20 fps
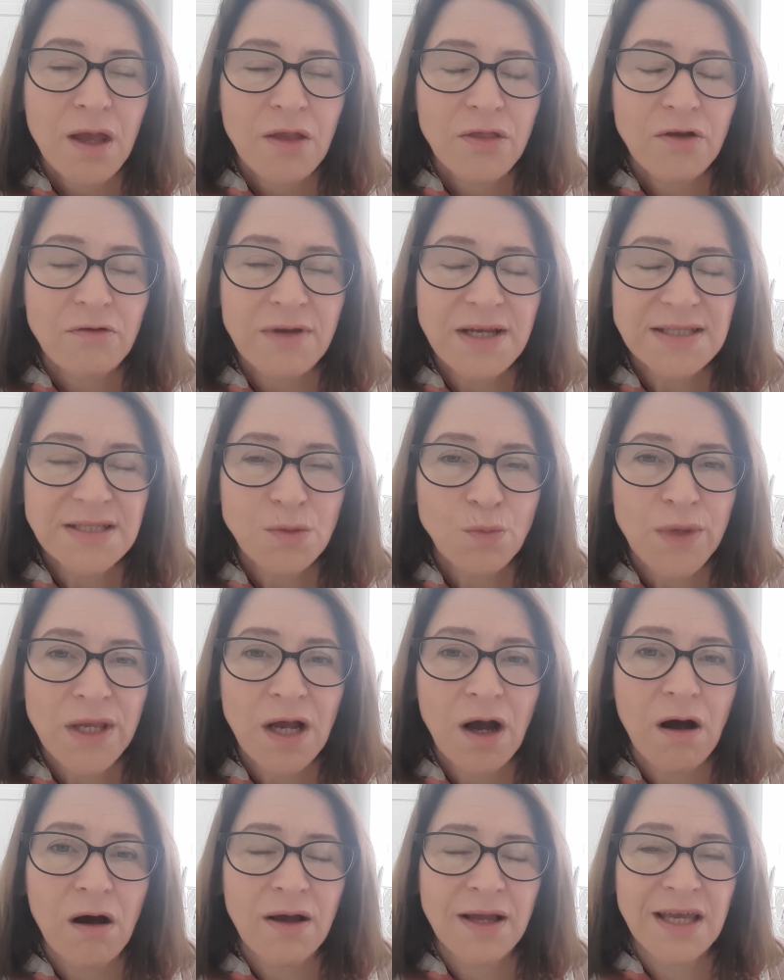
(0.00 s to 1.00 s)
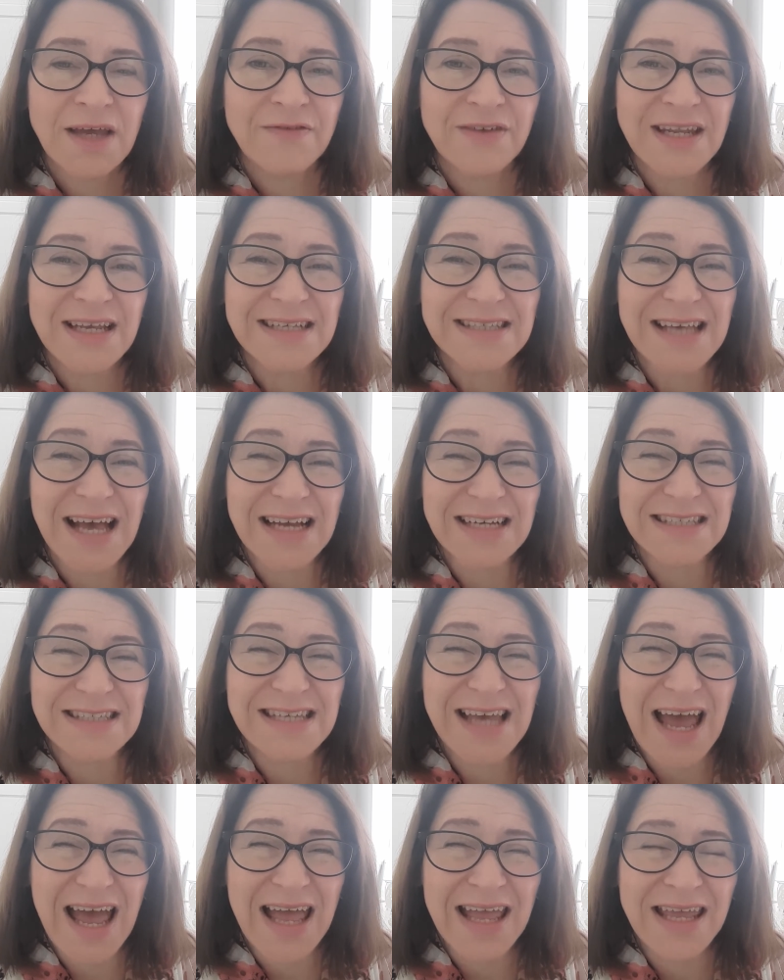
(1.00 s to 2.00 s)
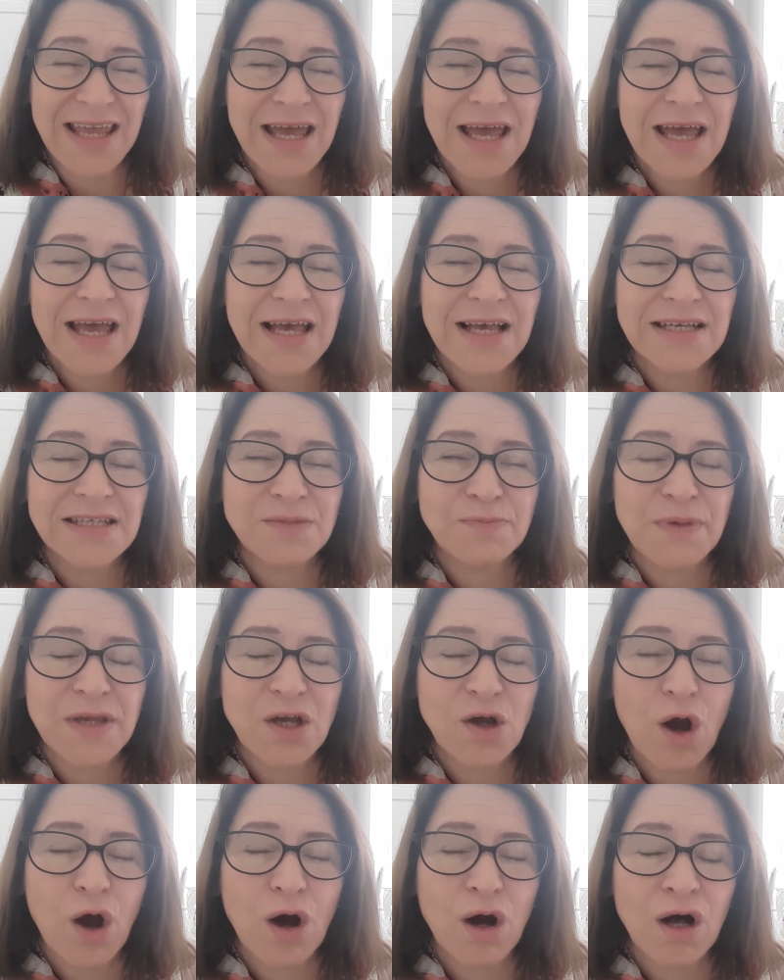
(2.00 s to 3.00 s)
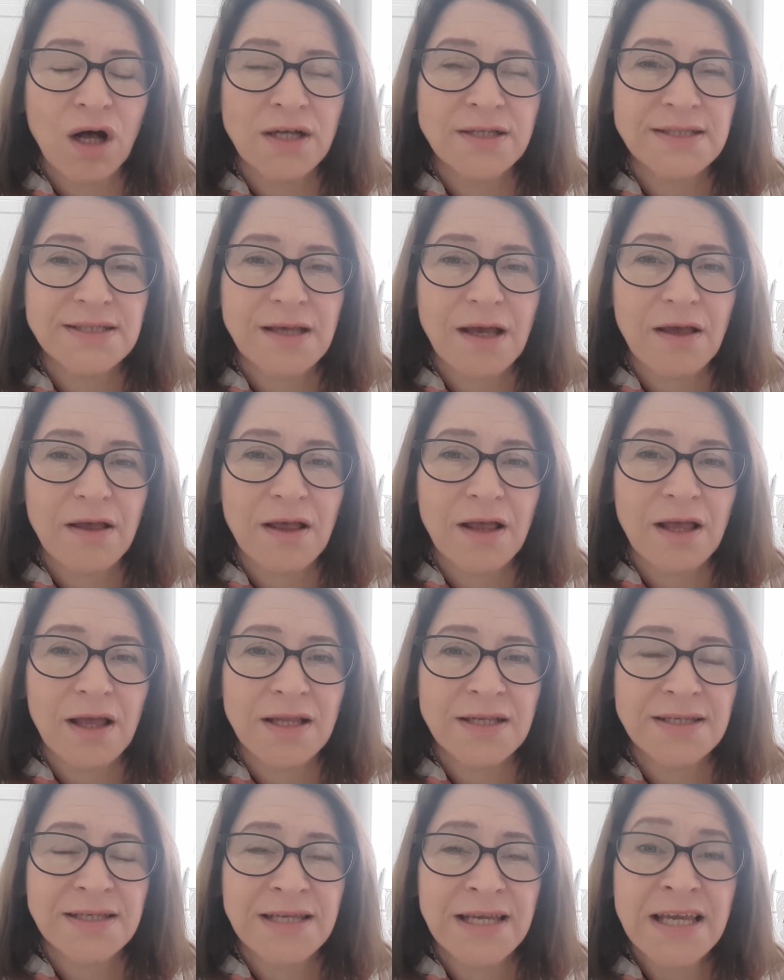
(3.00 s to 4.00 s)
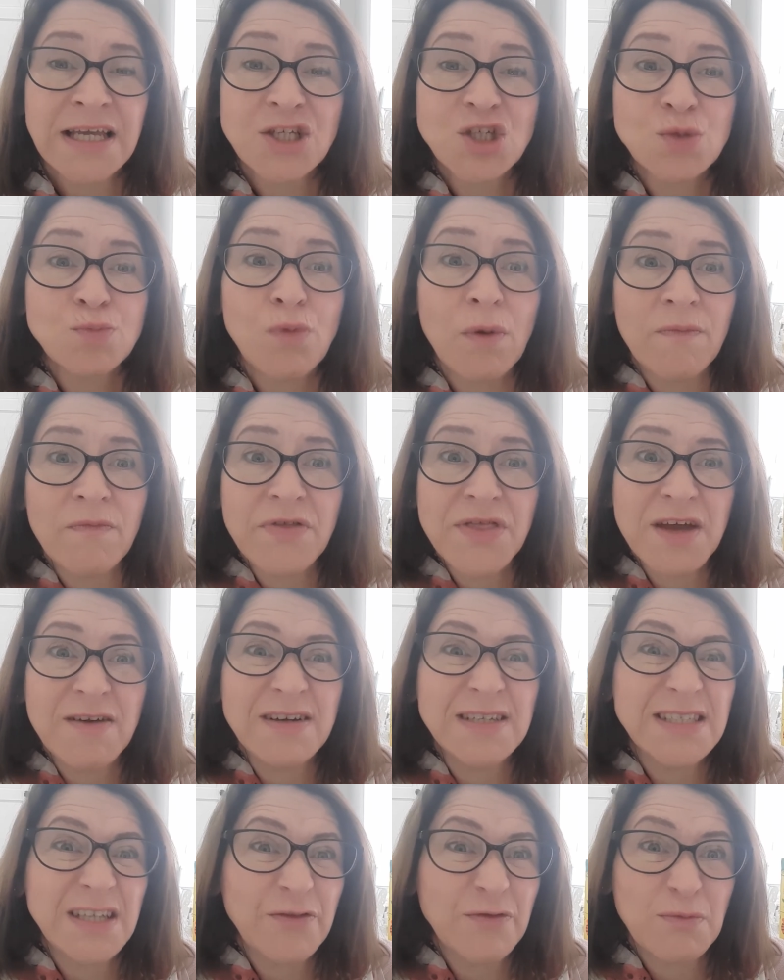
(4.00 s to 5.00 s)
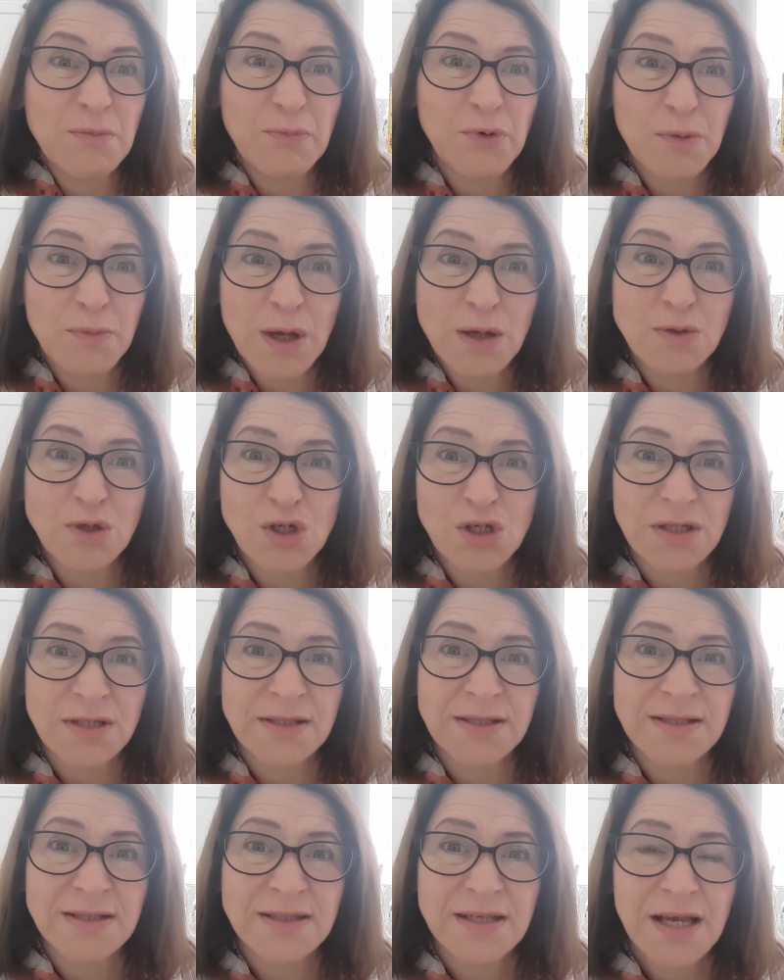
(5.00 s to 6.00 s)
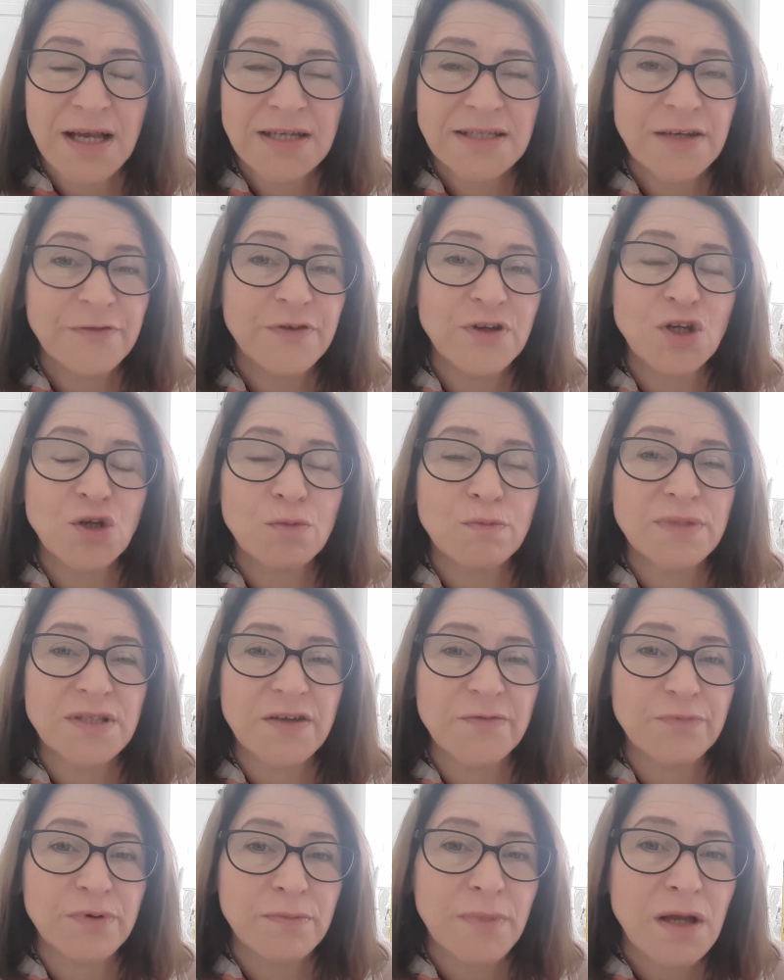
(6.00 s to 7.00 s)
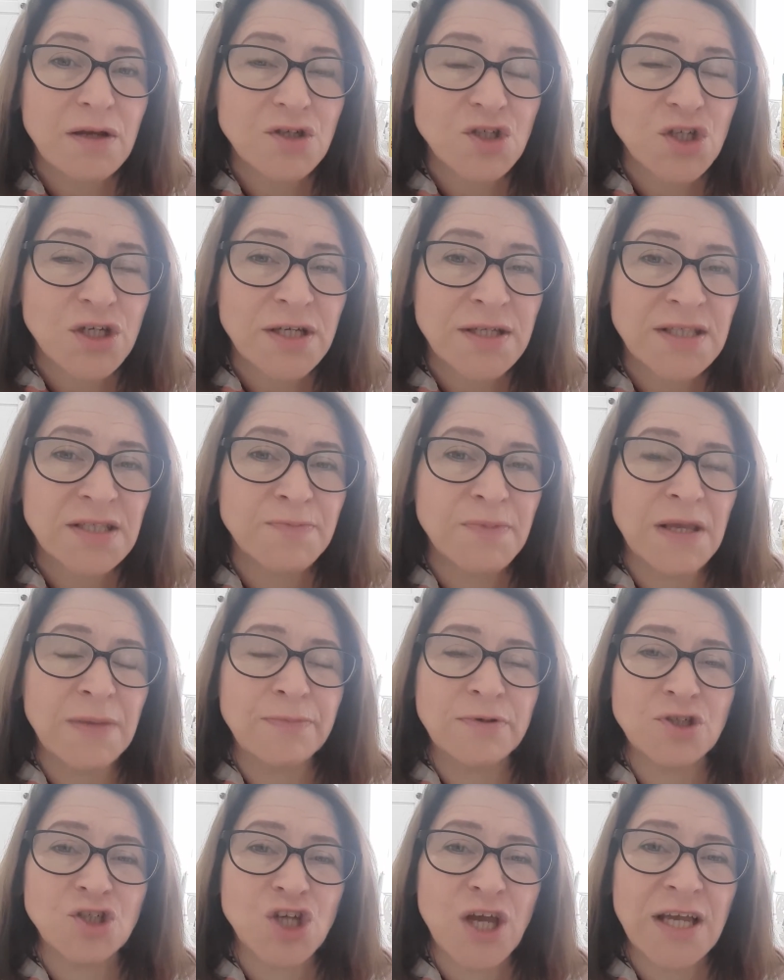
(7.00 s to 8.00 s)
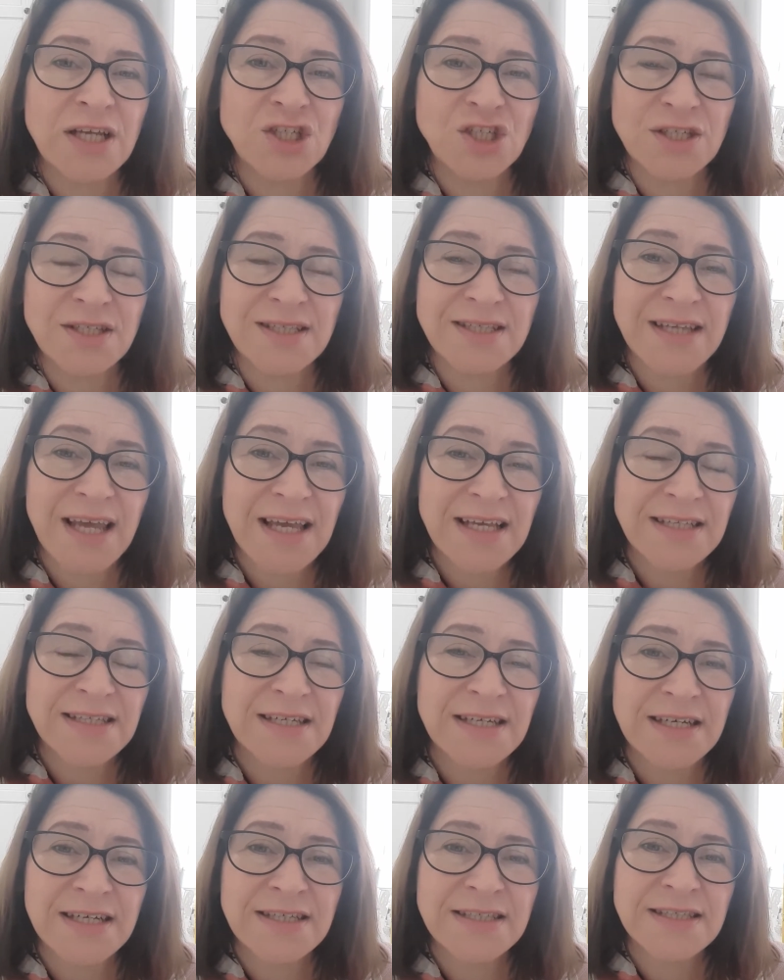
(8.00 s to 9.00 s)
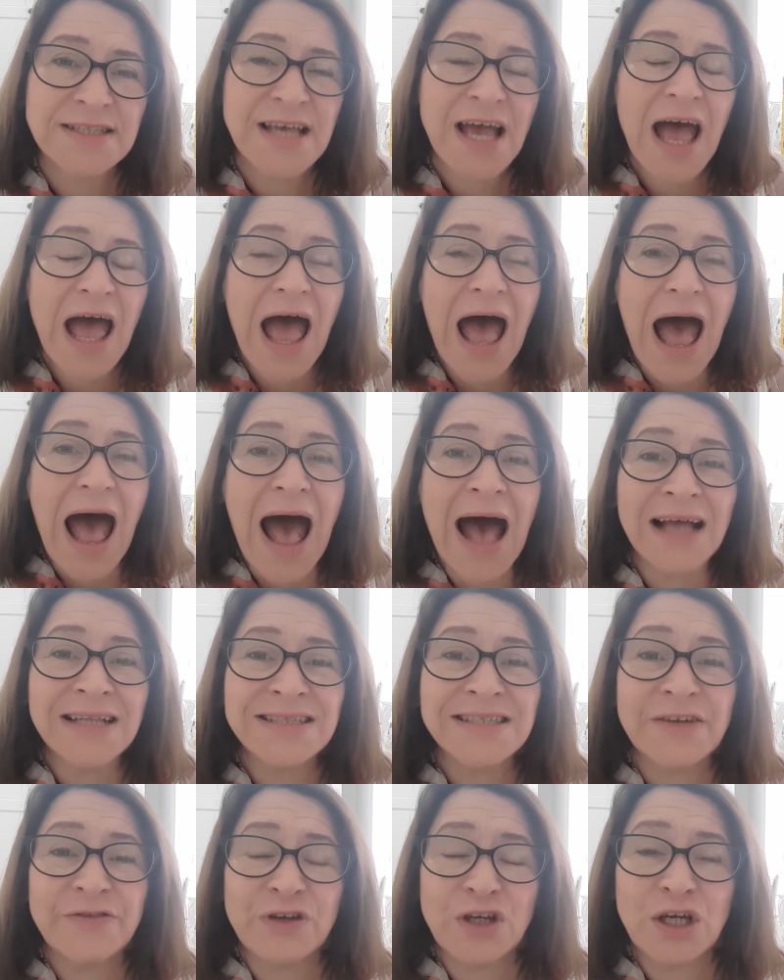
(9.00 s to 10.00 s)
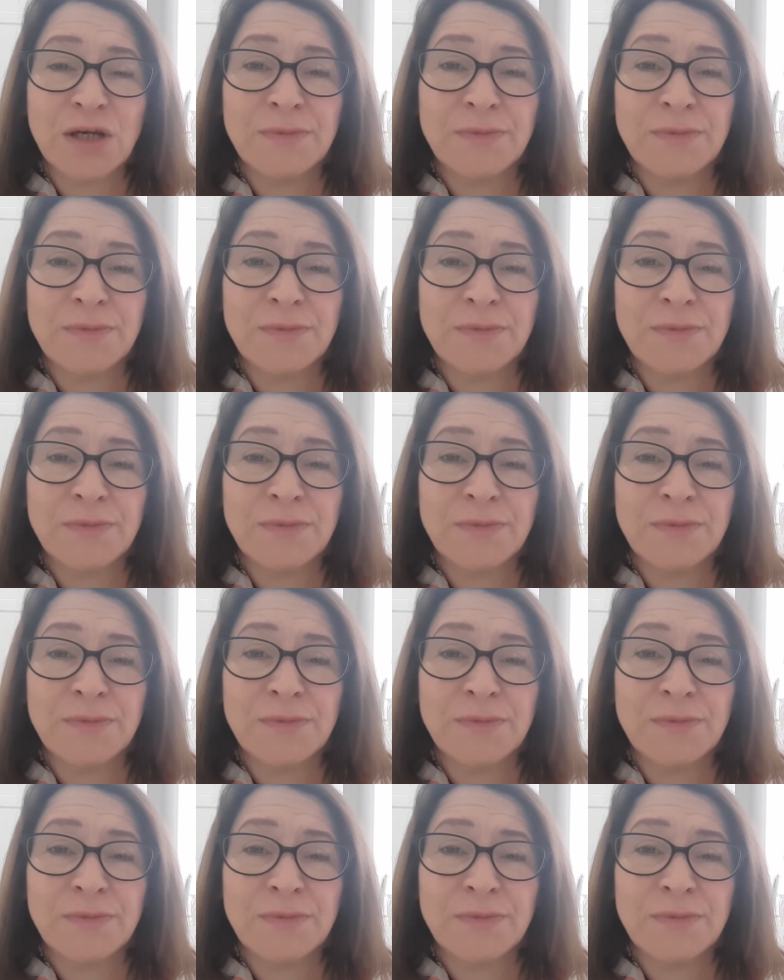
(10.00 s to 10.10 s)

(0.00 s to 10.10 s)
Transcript: The reason we can't give an exact day is because each month there are different promotions, different numbers of promotions, people changing status and different